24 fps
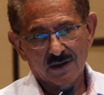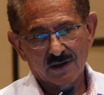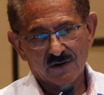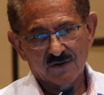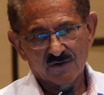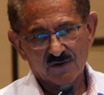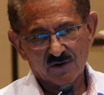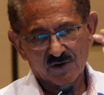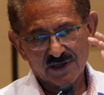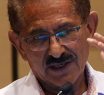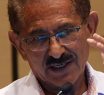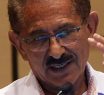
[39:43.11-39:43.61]

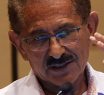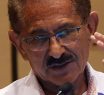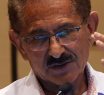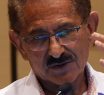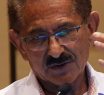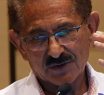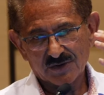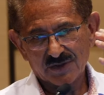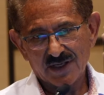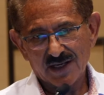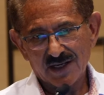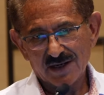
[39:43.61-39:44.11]
for an extra
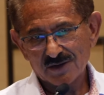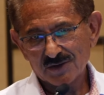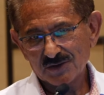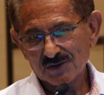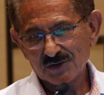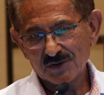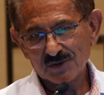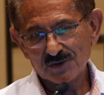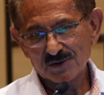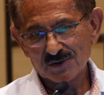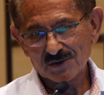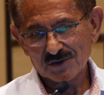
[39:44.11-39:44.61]
day or
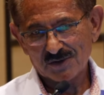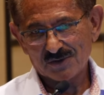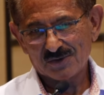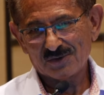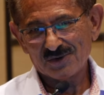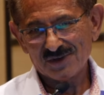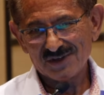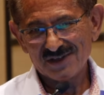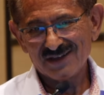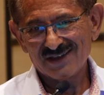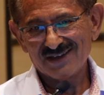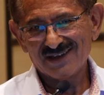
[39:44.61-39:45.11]
two or
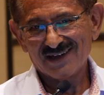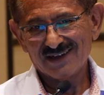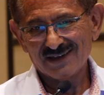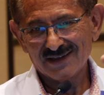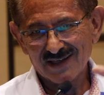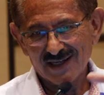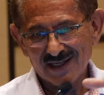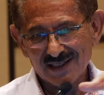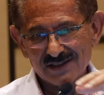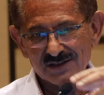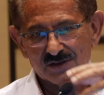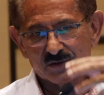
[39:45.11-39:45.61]
three, and
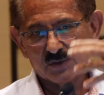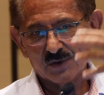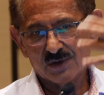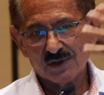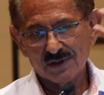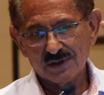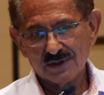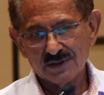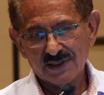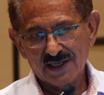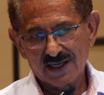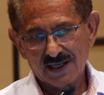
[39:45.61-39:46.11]
that's where
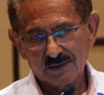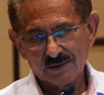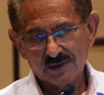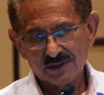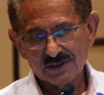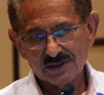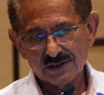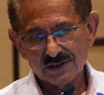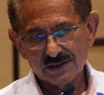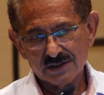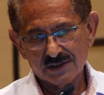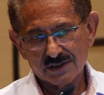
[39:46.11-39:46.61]
the
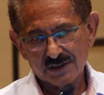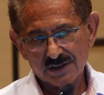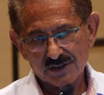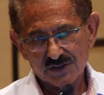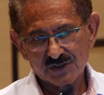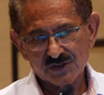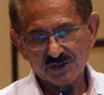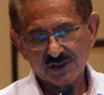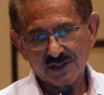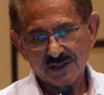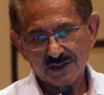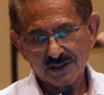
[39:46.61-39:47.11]
damage is
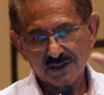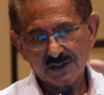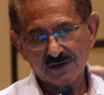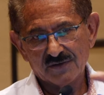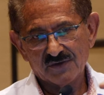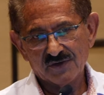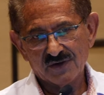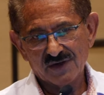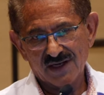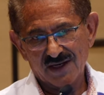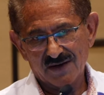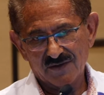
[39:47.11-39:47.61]
initiated if
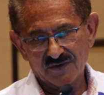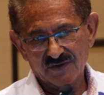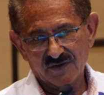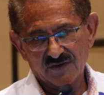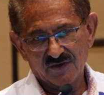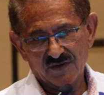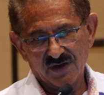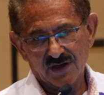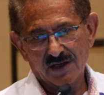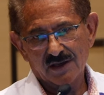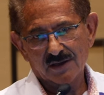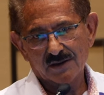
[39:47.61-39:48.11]
you have the
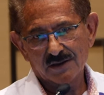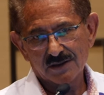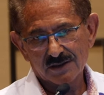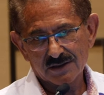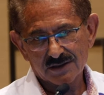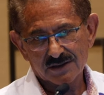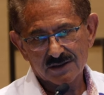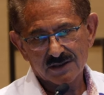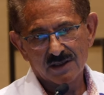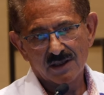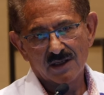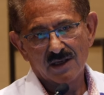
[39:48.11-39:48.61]

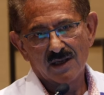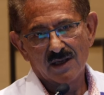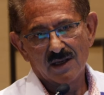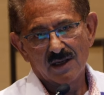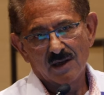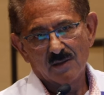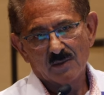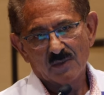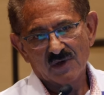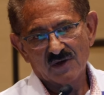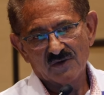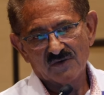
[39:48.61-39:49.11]
virus.
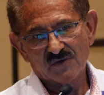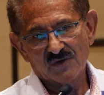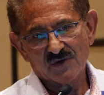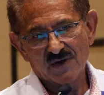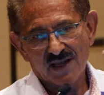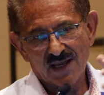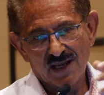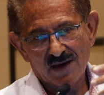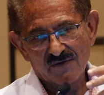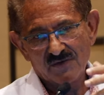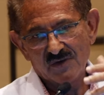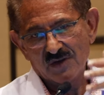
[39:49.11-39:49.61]
But if you
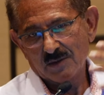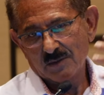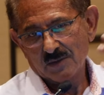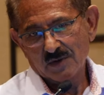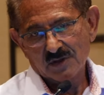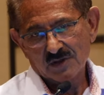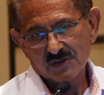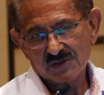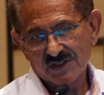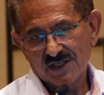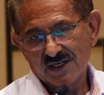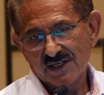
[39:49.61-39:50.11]
have the
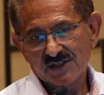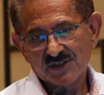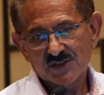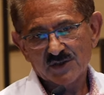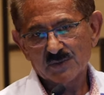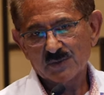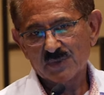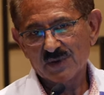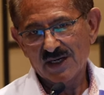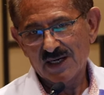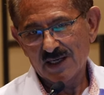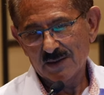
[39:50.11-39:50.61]
immunization,
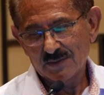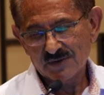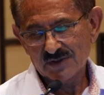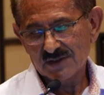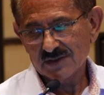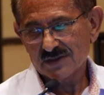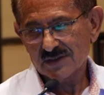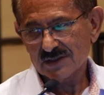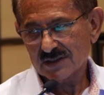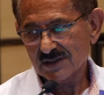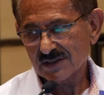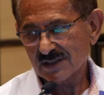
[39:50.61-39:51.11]
perhaps
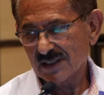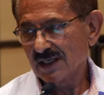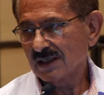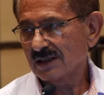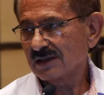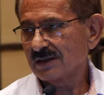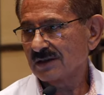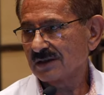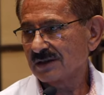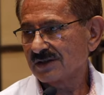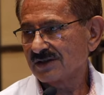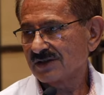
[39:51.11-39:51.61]
it's exactly the